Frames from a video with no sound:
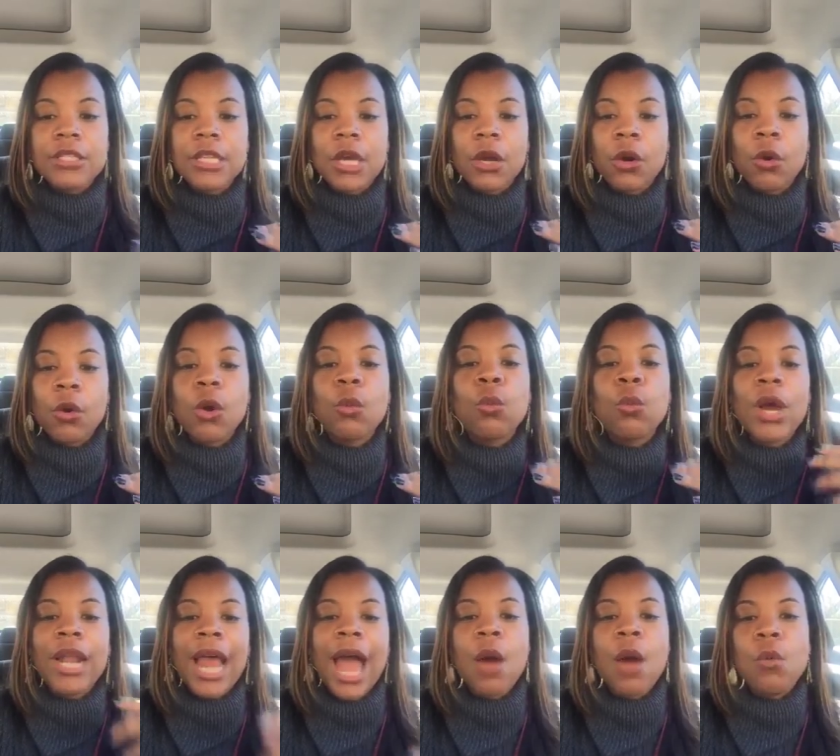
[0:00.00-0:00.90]
So
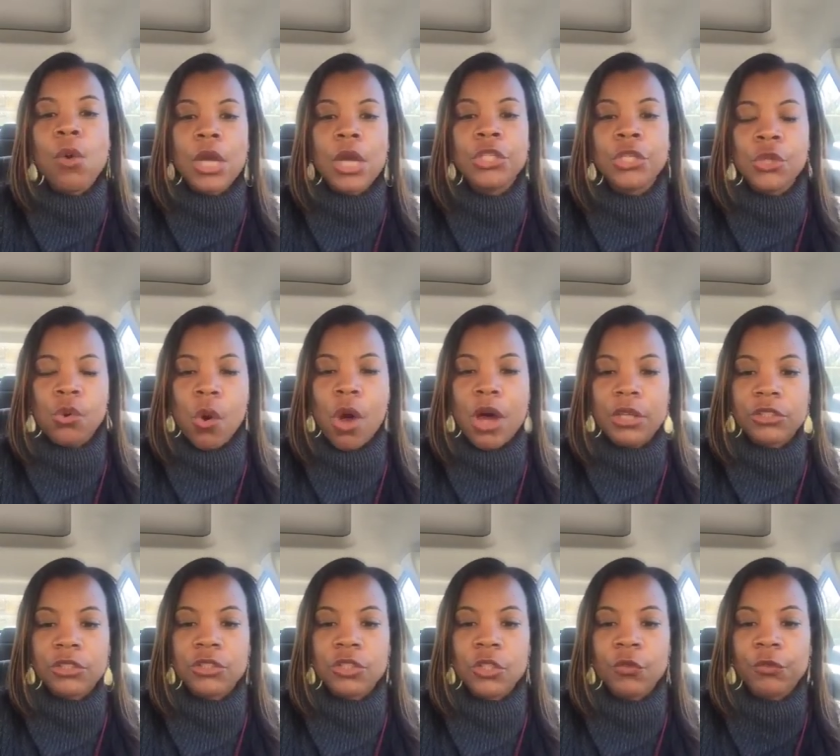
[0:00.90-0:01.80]
what I want you
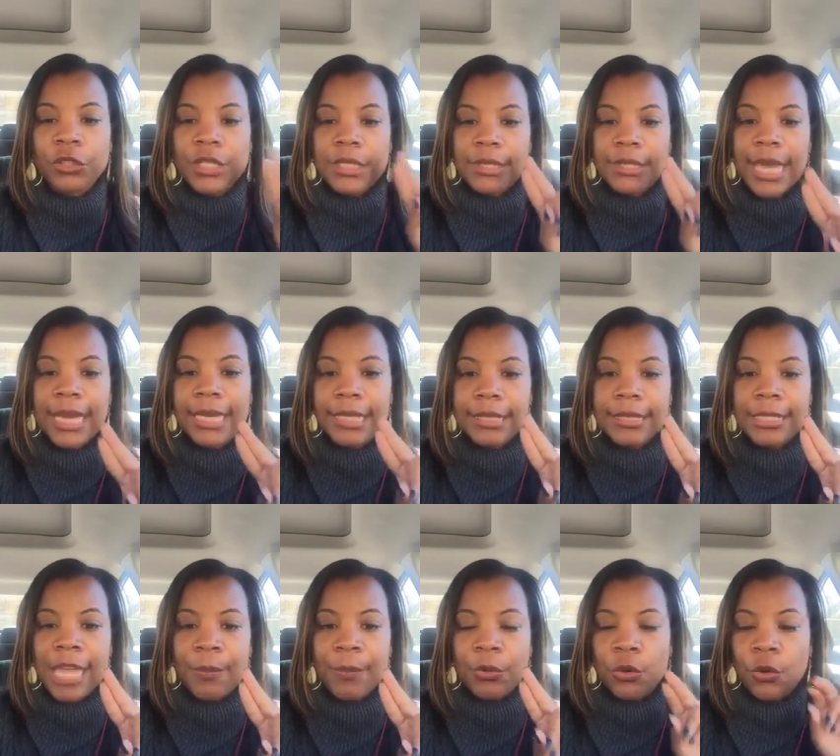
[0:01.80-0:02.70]
all to do for the second
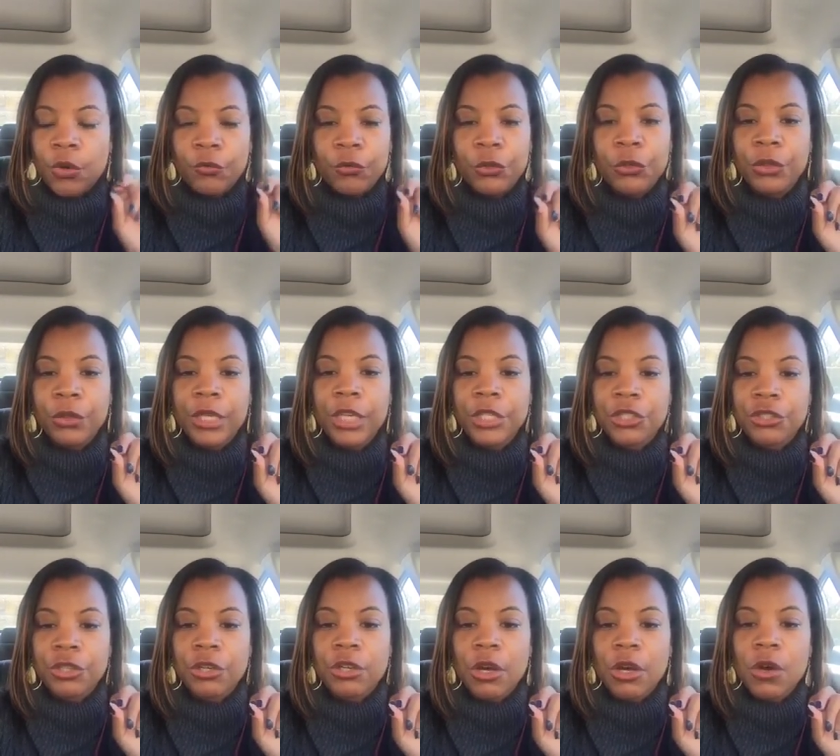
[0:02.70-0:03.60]
step in order for you to
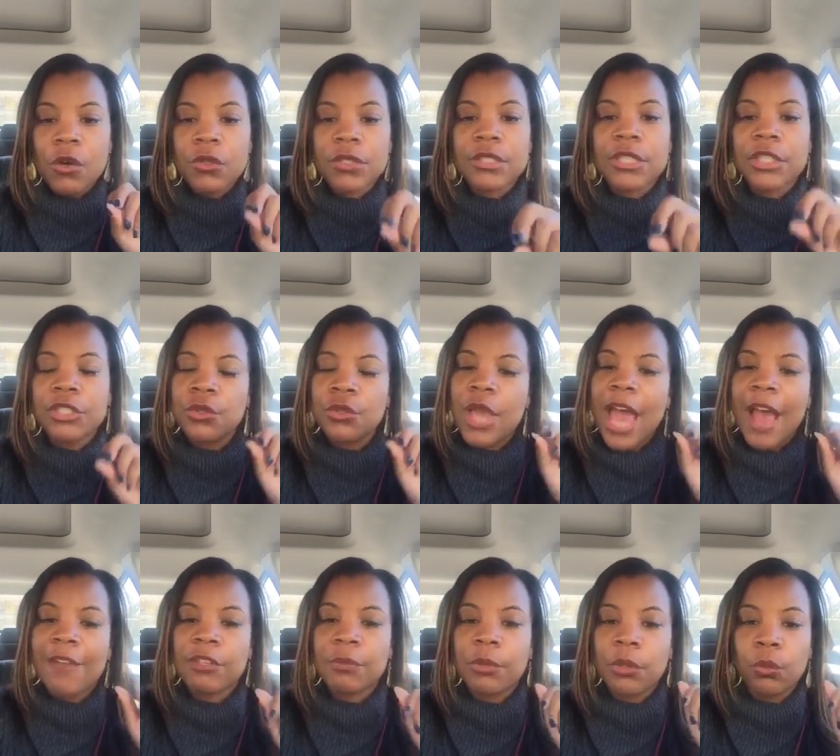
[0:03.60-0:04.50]
get your goals is that you
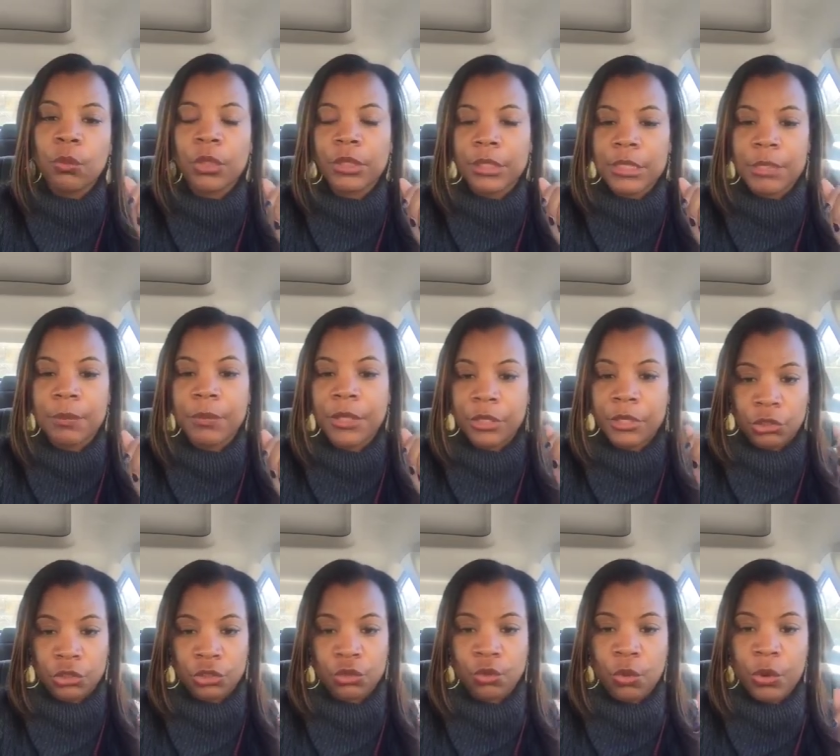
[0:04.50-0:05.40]
have to be willing to be
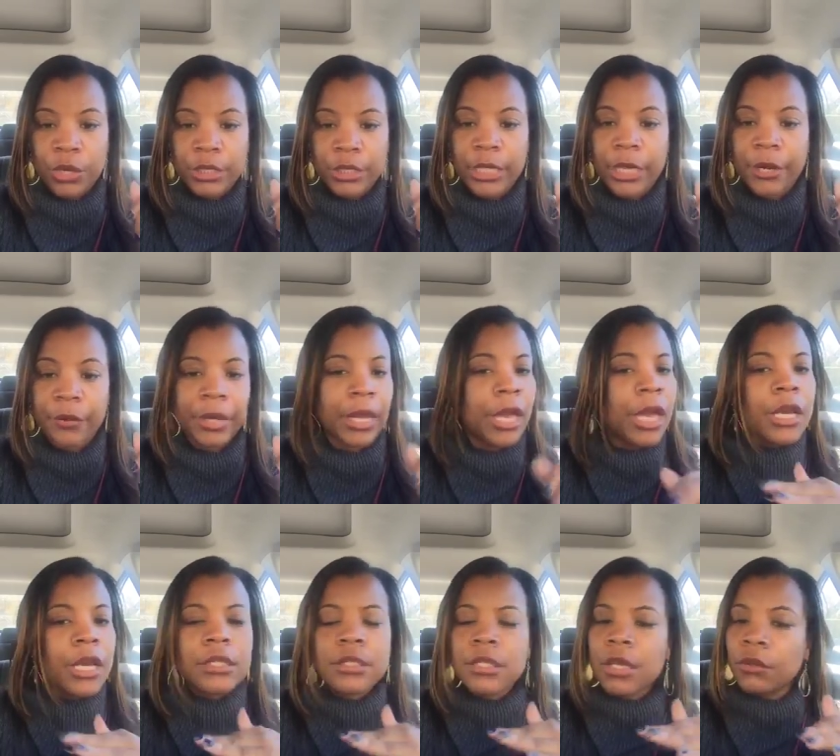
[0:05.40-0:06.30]
extraordinary.
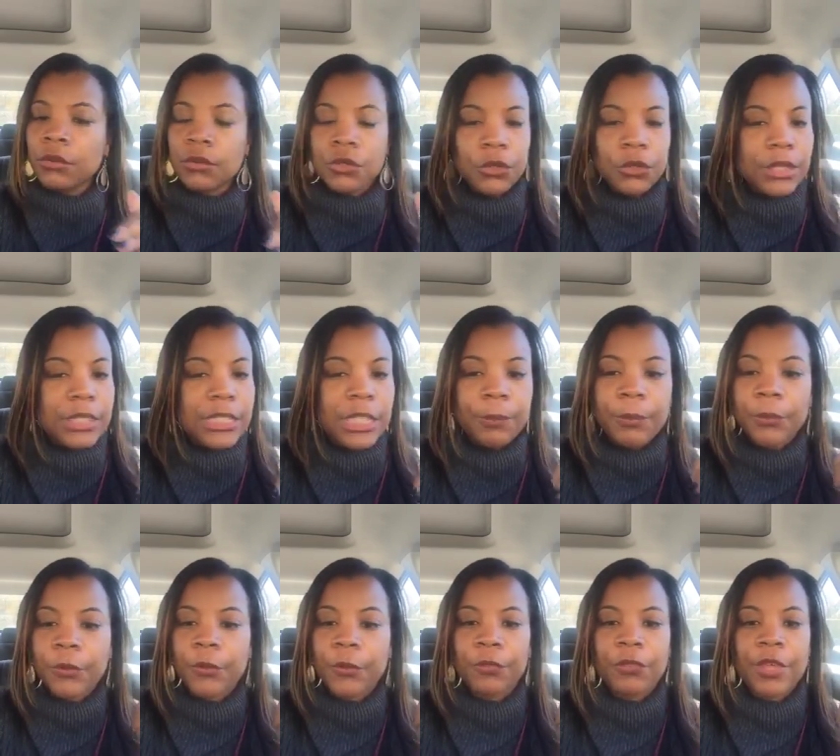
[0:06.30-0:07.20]
Don't do the
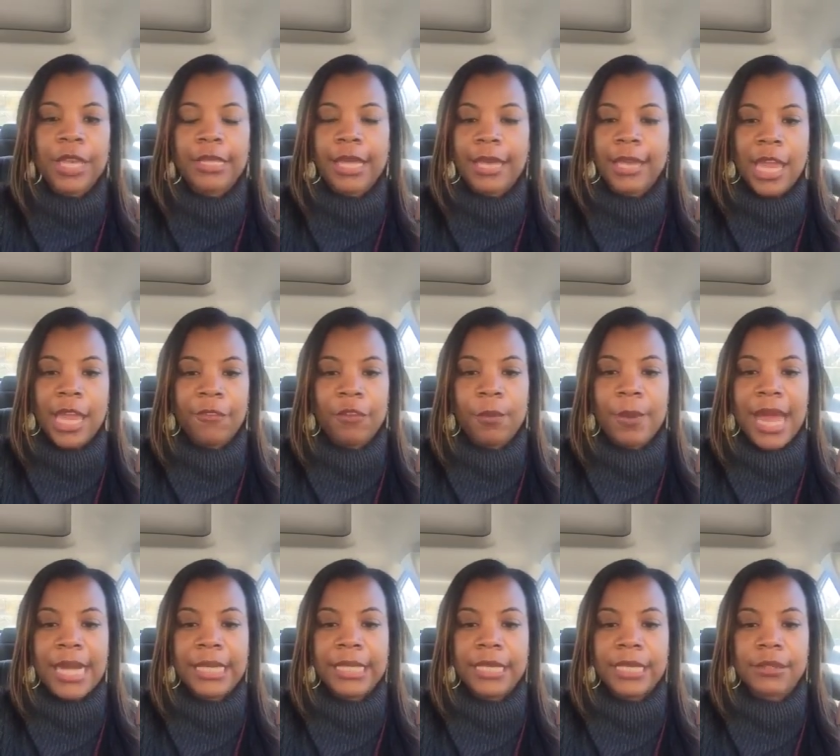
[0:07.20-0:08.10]
typical thing like
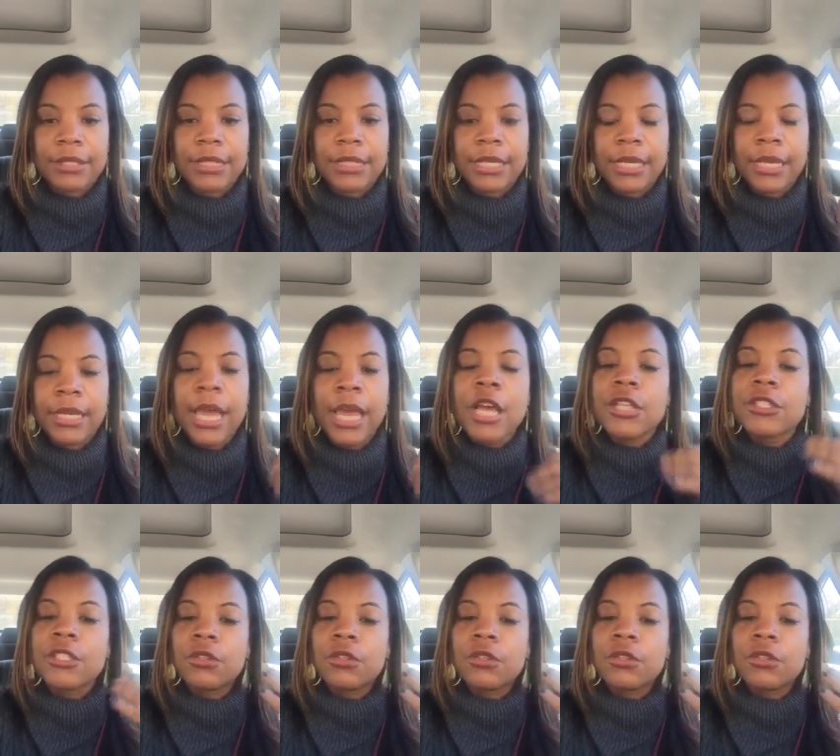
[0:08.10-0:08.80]
everybody else did.